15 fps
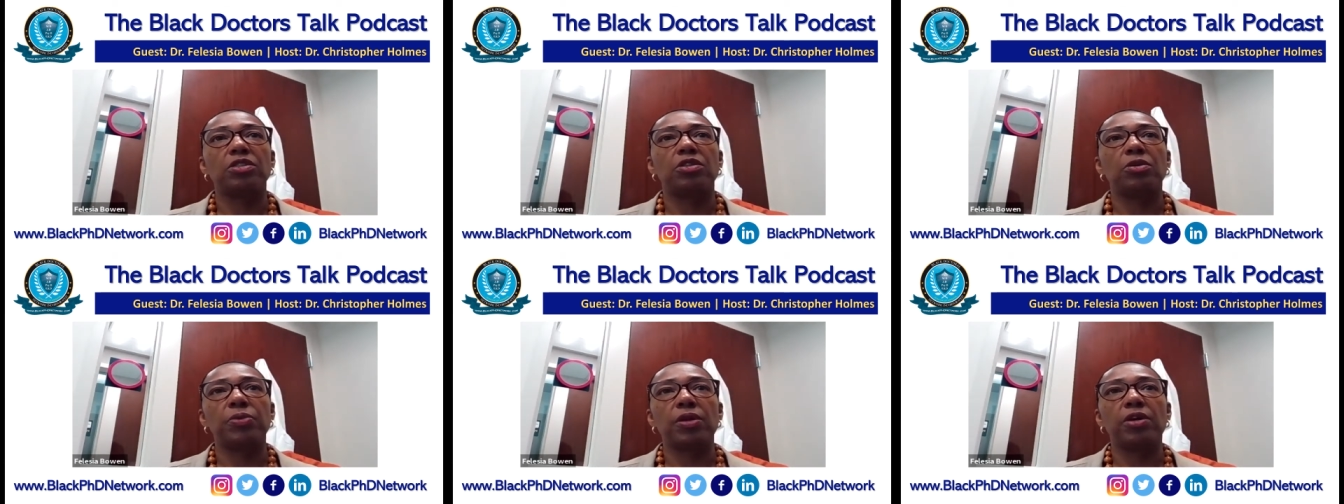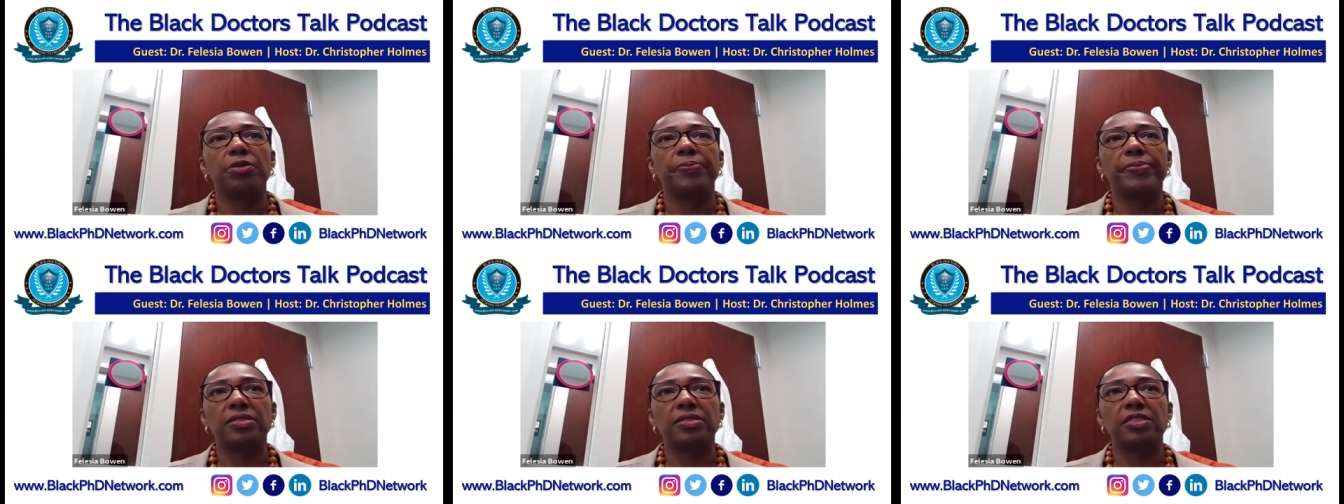don't put all
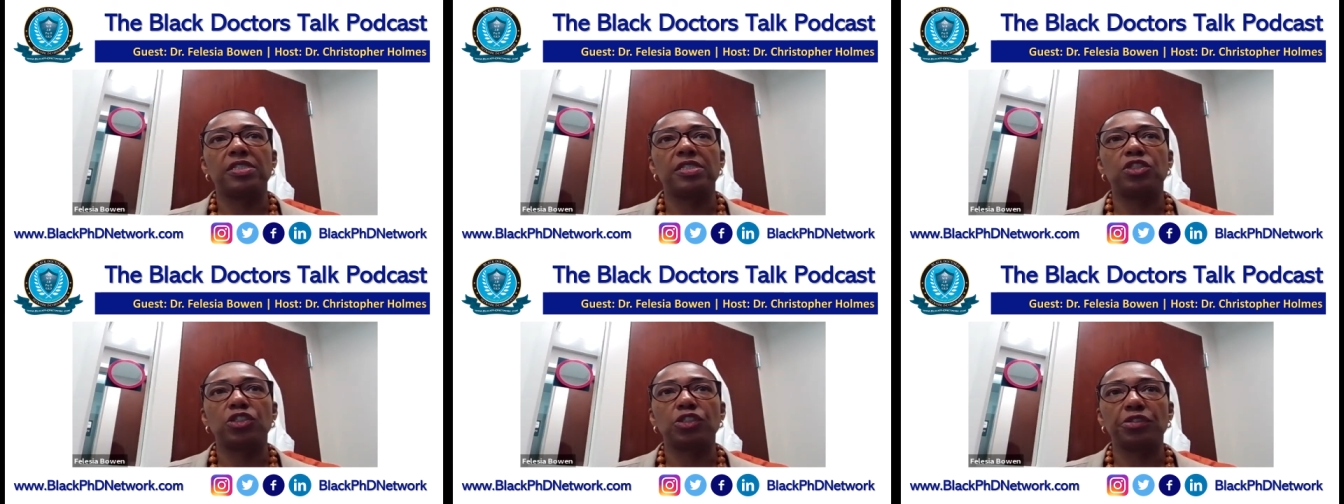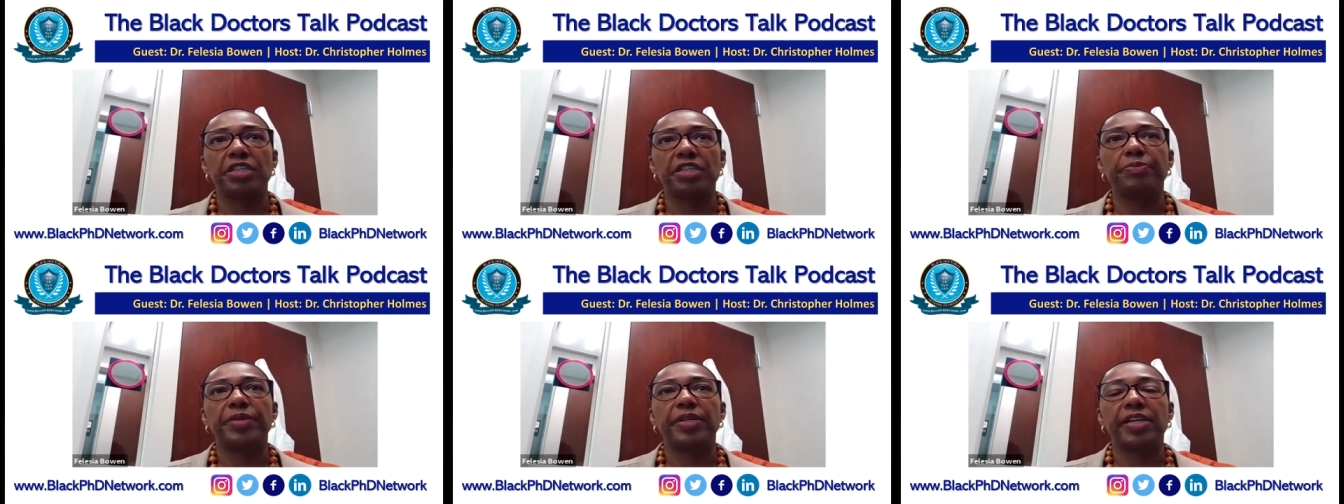your business in the
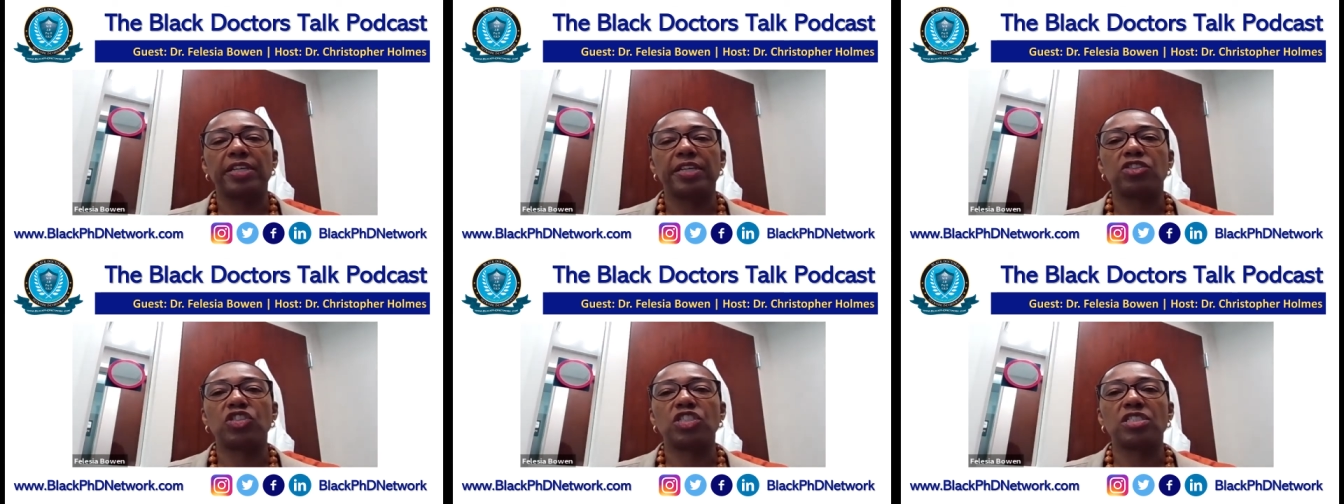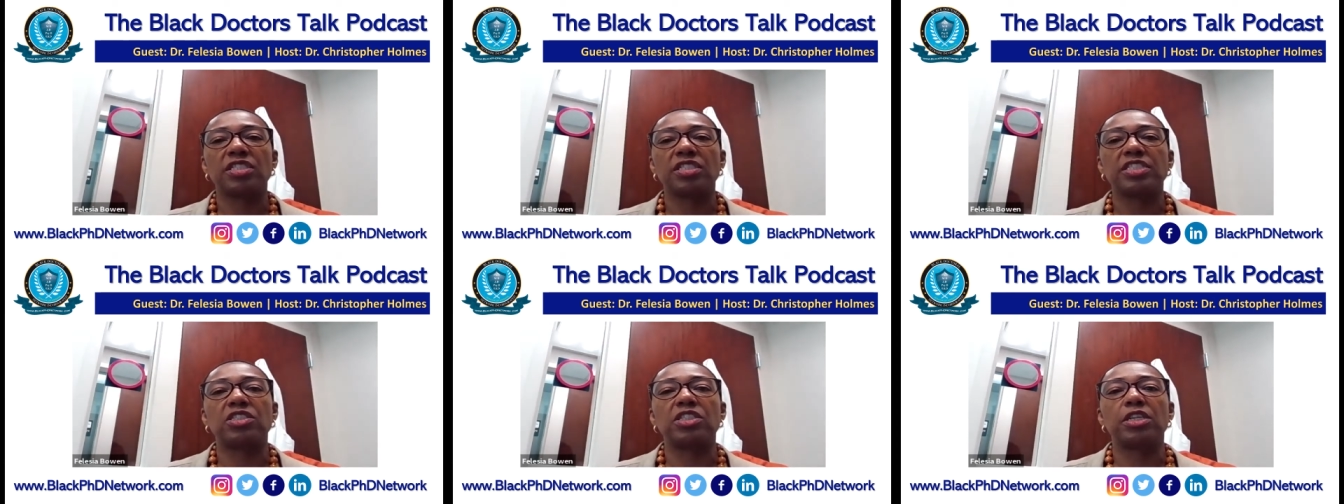street because
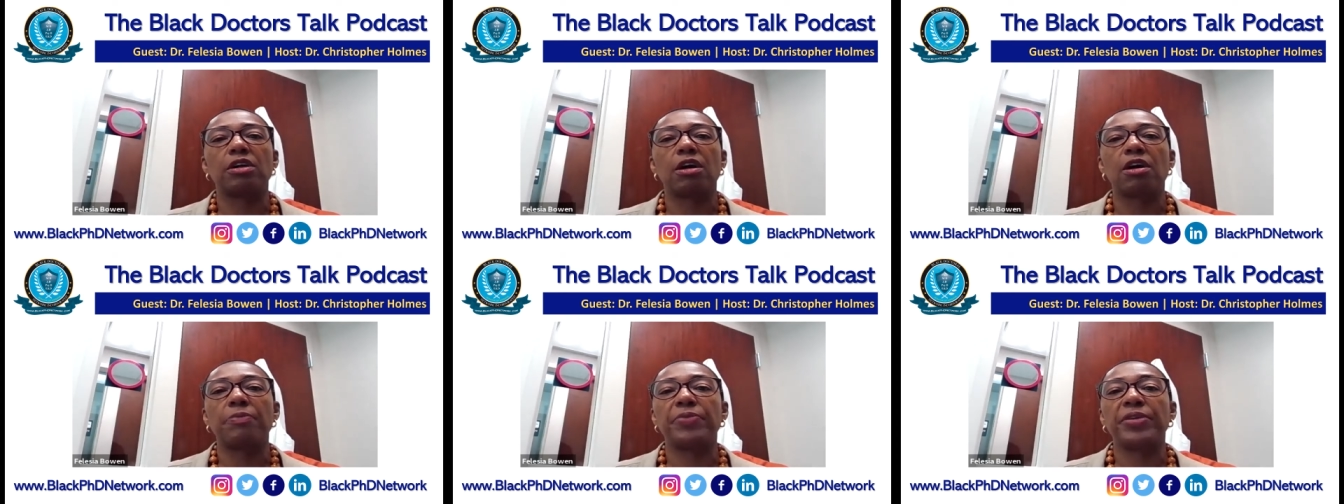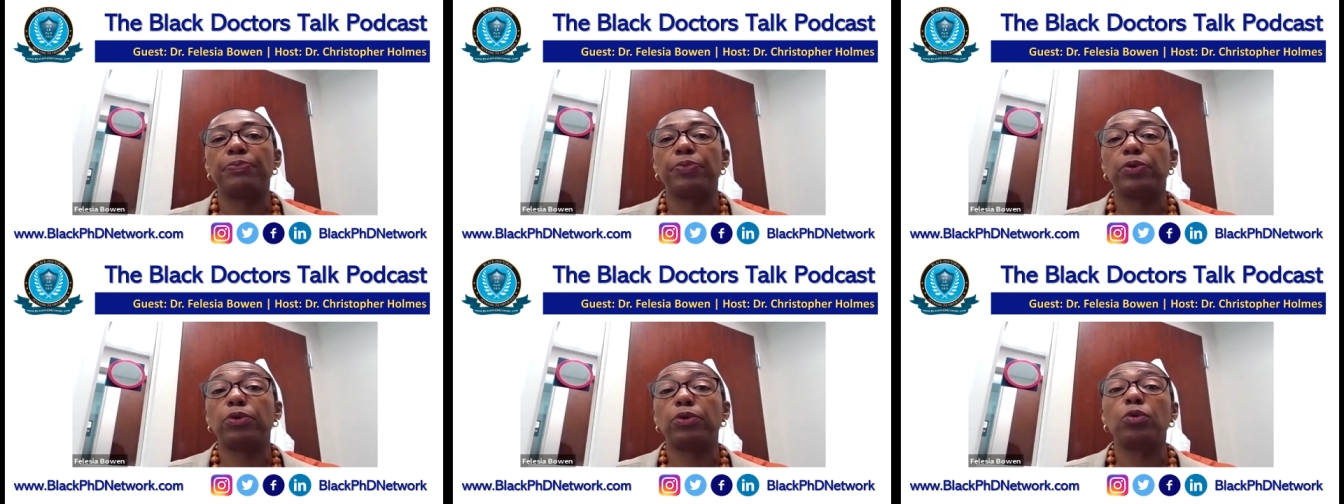just as there are
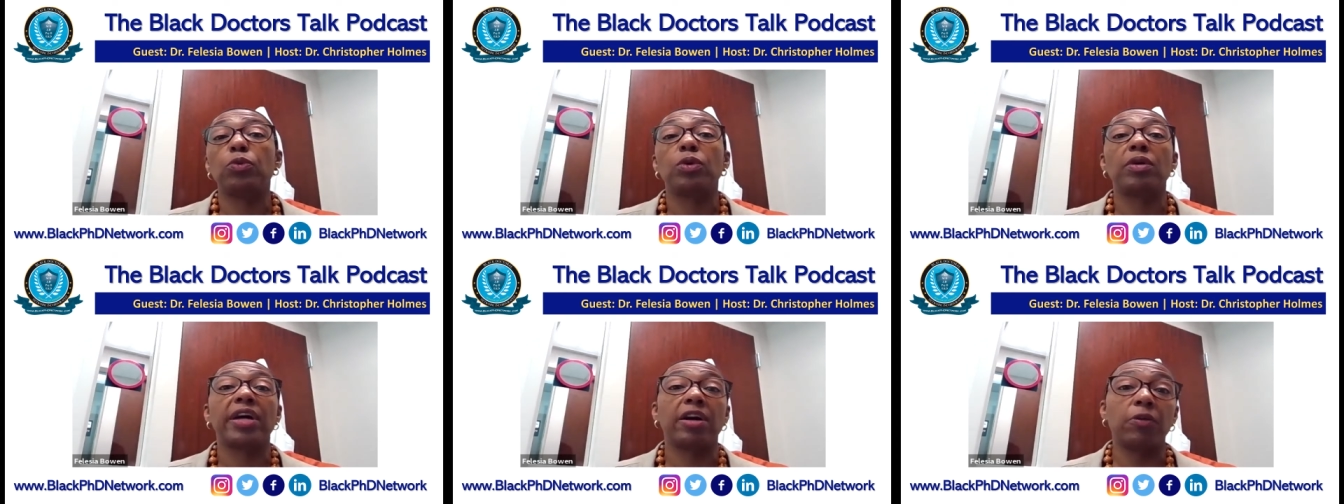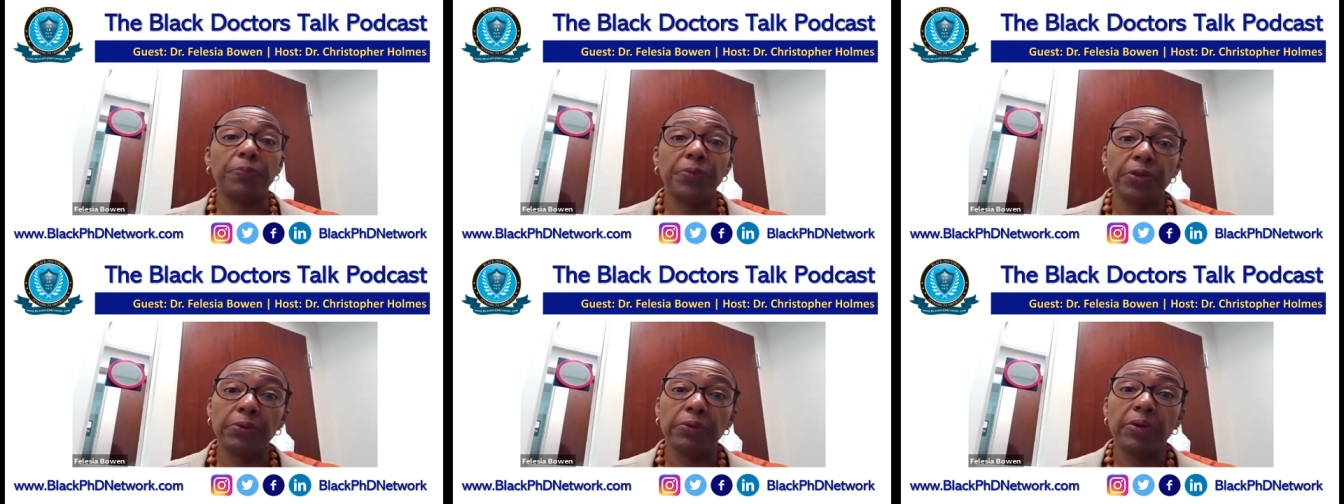people who will
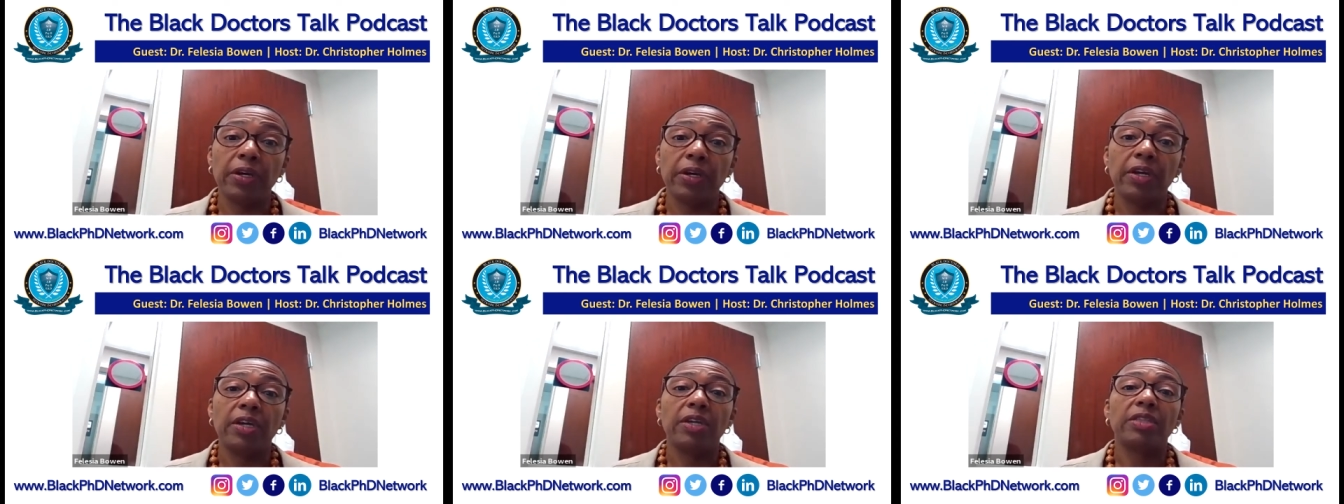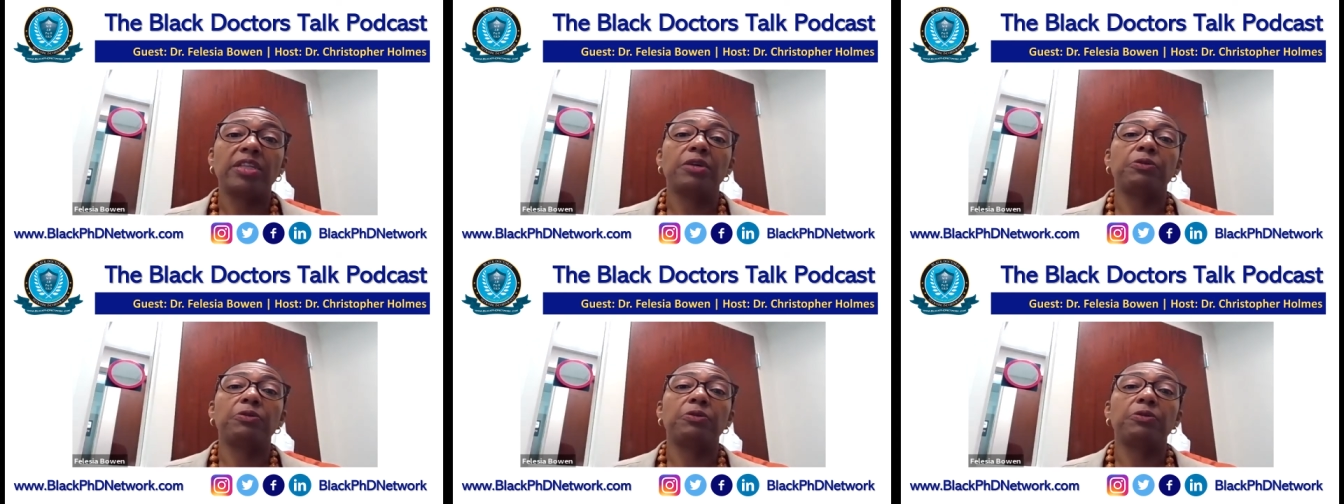help you, mm-hmm.